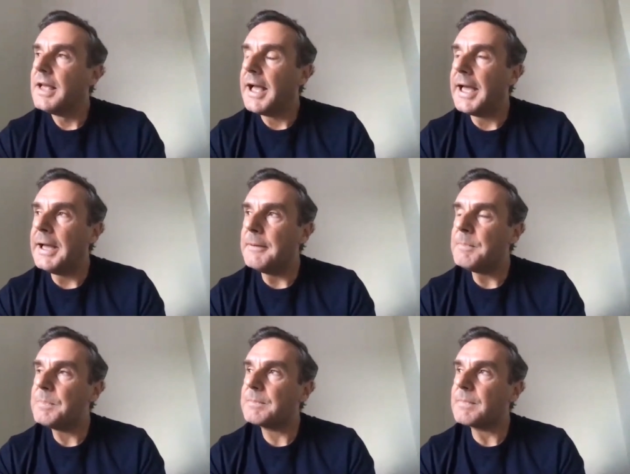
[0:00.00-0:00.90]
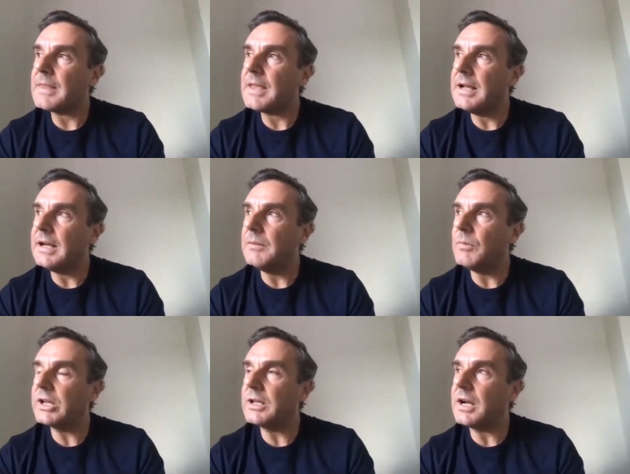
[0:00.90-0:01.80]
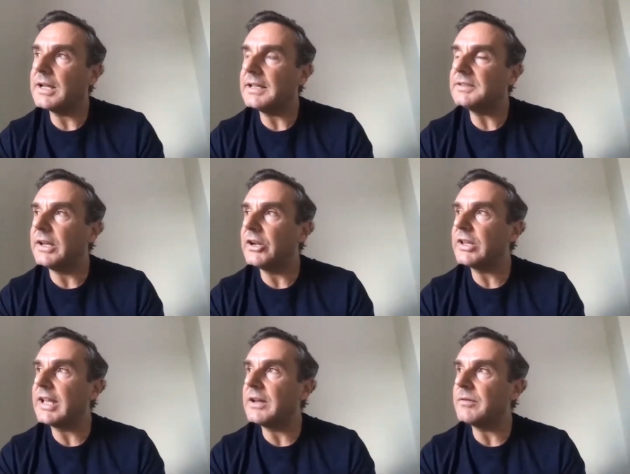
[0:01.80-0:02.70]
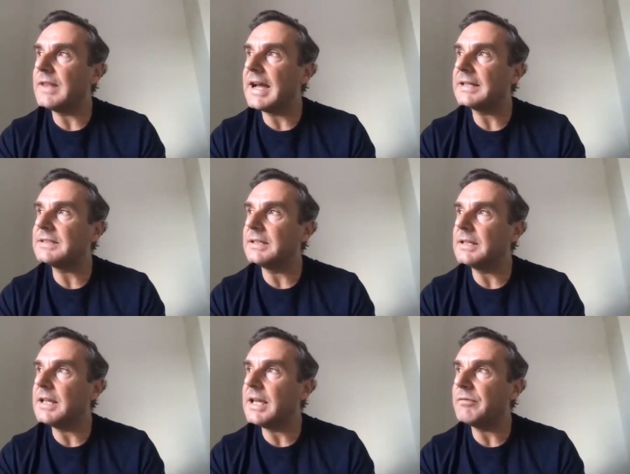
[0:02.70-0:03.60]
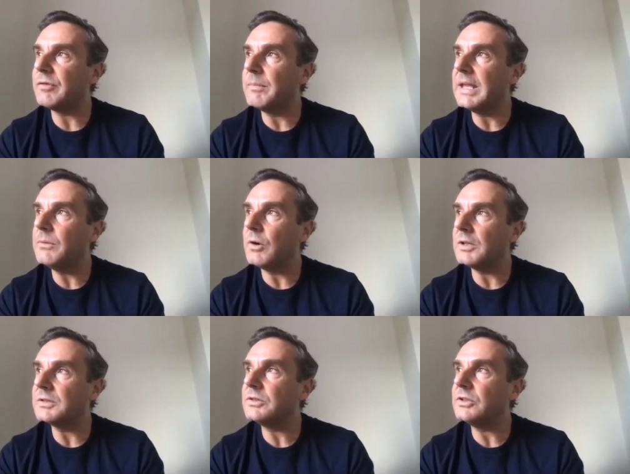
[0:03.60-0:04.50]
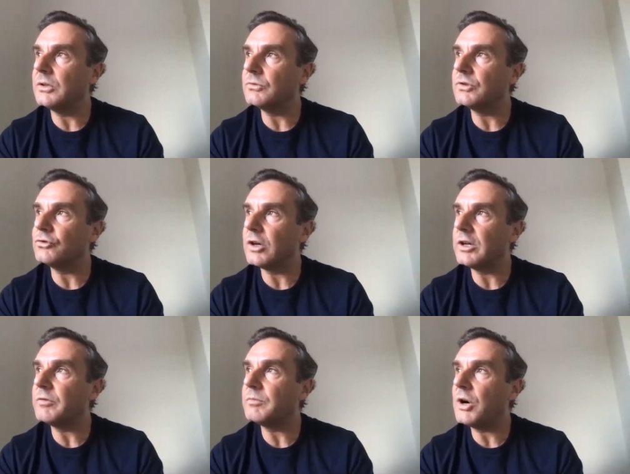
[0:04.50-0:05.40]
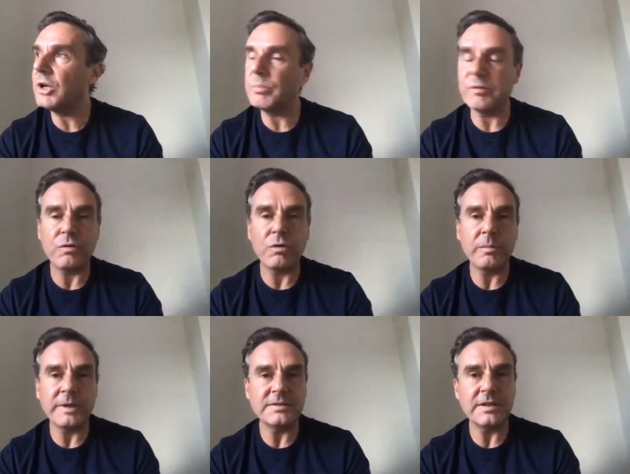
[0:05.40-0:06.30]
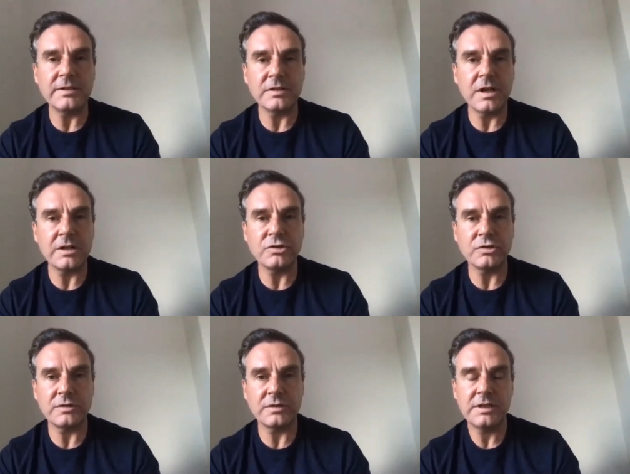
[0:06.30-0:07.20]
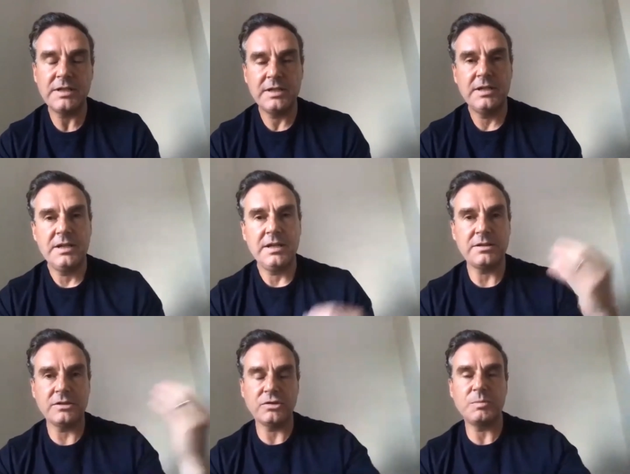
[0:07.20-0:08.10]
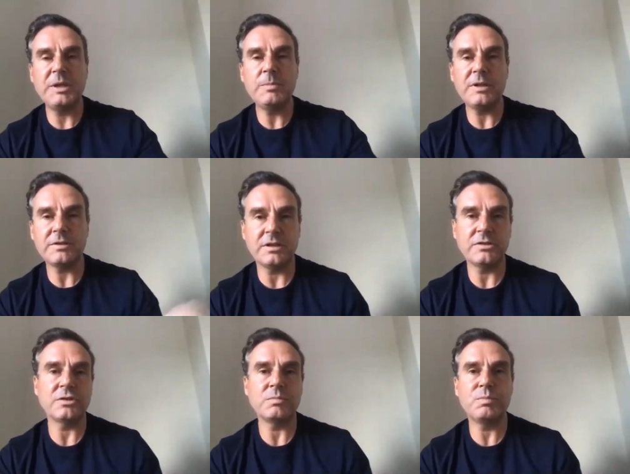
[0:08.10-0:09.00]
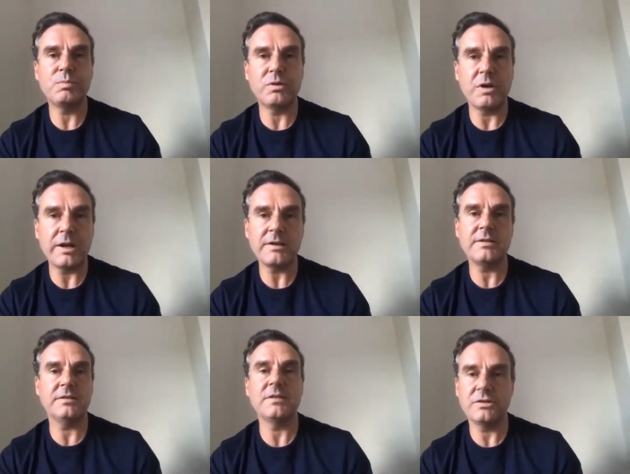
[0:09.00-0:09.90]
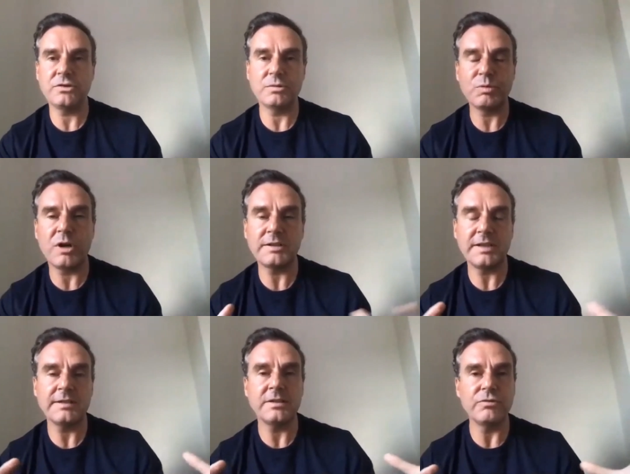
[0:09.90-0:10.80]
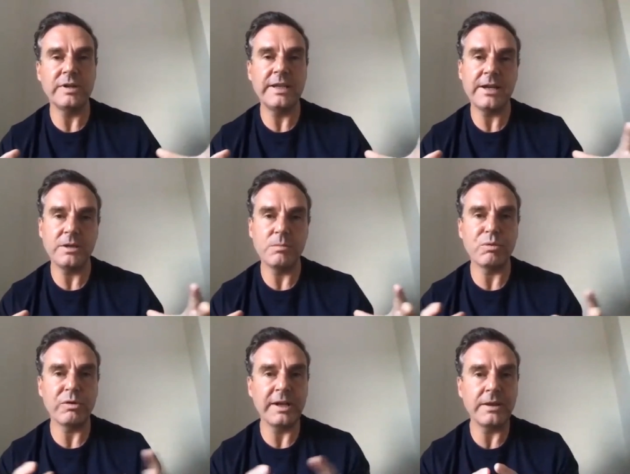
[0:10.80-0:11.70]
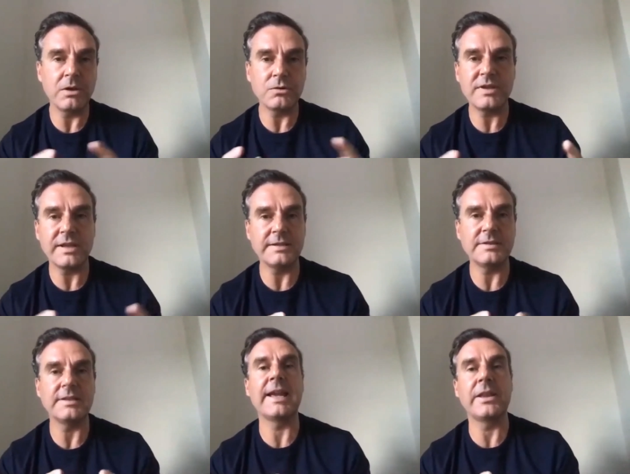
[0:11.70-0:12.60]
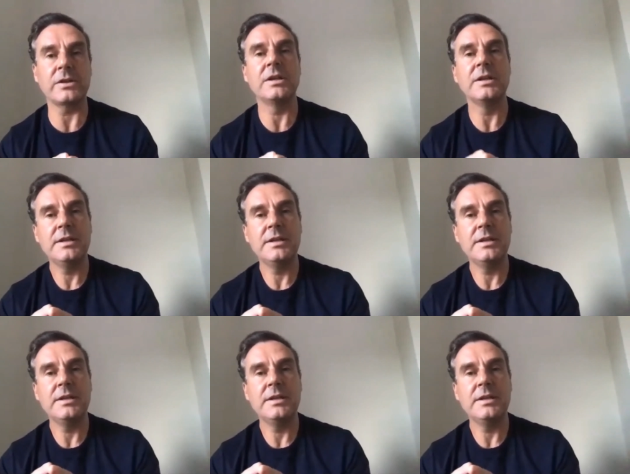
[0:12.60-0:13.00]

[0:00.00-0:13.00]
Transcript: Um, and what I, I, guess the learning out of that and uh, for me was, you know, to drive high performance, it's not just it's not just people, it's not just product, it's not just process. It's really how do you bring those things together